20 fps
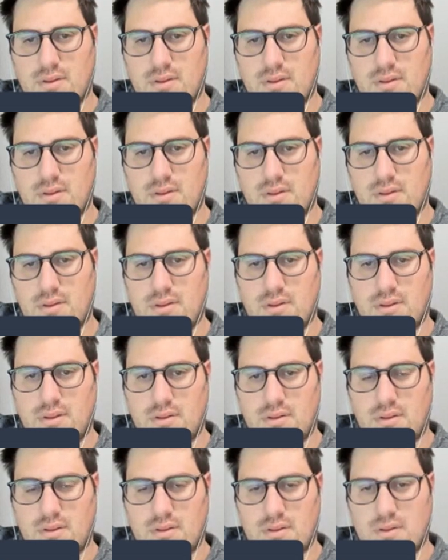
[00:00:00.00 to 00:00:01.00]

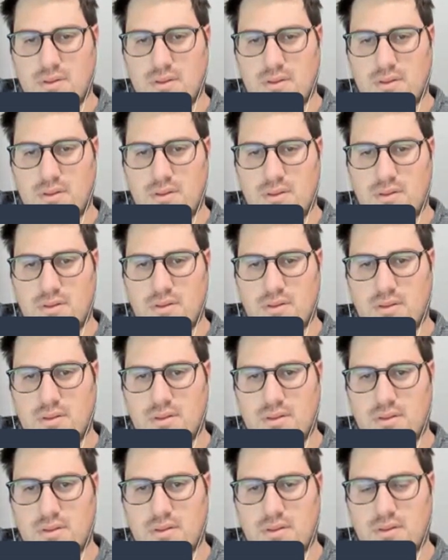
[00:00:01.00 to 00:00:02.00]

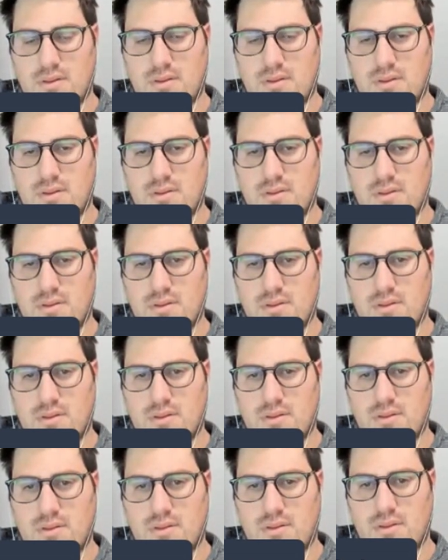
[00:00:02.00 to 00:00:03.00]

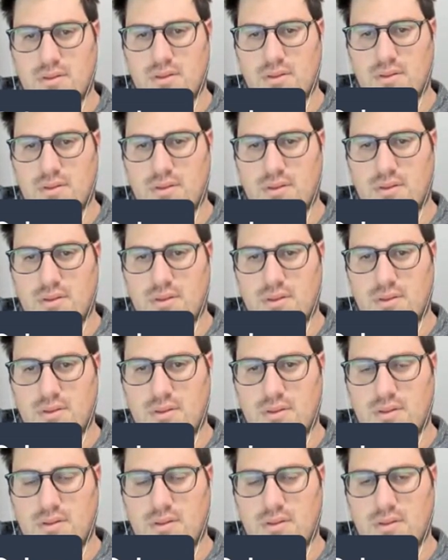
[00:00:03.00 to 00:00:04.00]

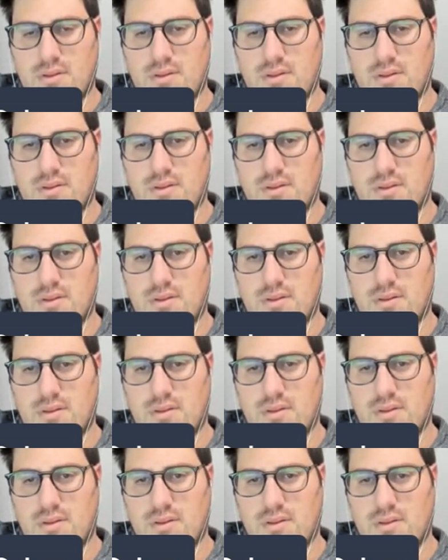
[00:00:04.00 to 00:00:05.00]

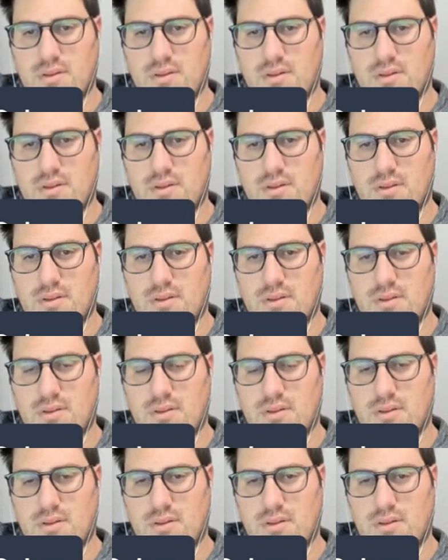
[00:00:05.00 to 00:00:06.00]

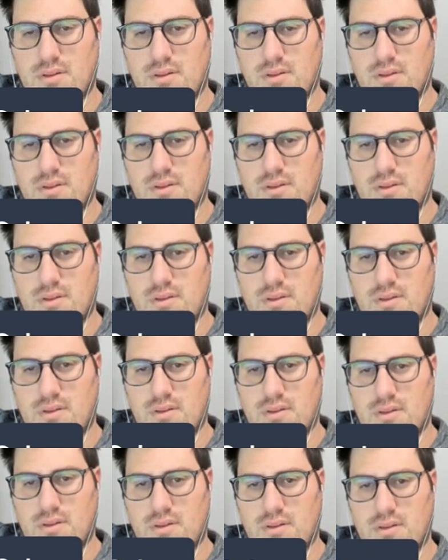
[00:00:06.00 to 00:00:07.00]

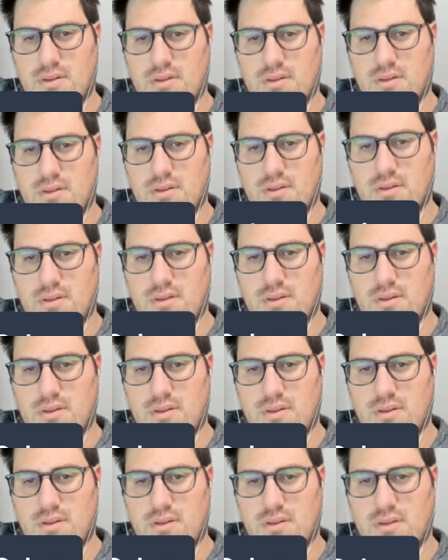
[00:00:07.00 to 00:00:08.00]
(silent)